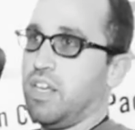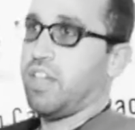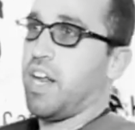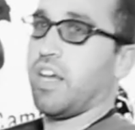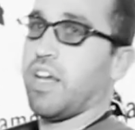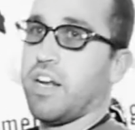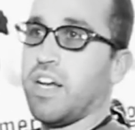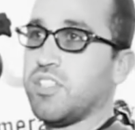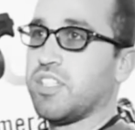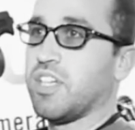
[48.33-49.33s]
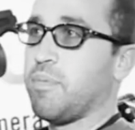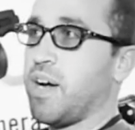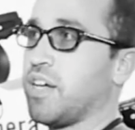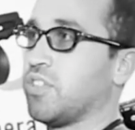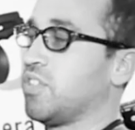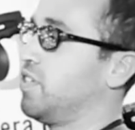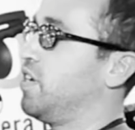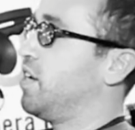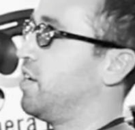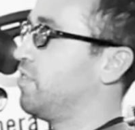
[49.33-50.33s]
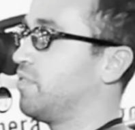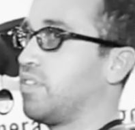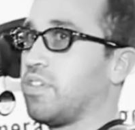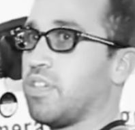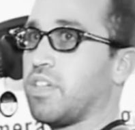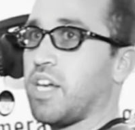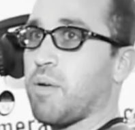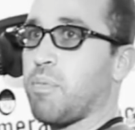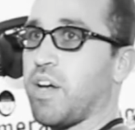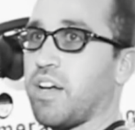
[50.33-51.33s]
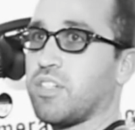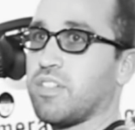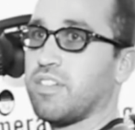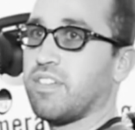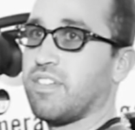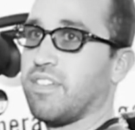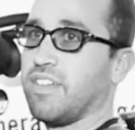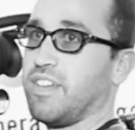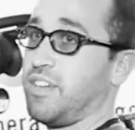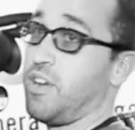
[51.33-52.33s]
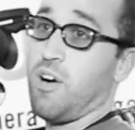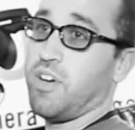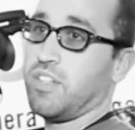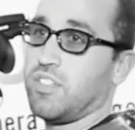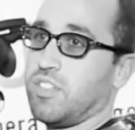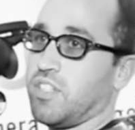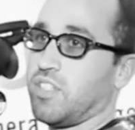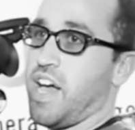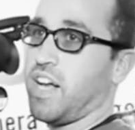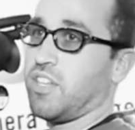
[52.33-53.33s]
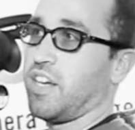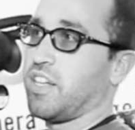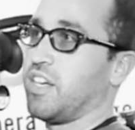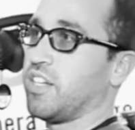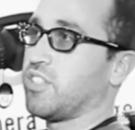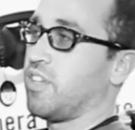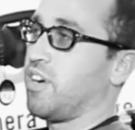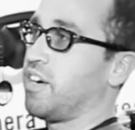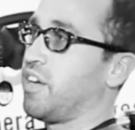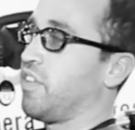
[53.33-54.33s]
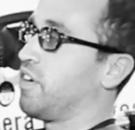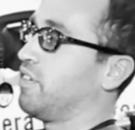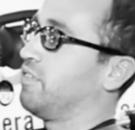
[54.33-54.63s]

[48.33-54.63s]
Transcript: kind of got a nice cinemized. Uh, Man, that doesn't look like a DSLR package. anymore. No, it doesn't act like a DSLR right. either.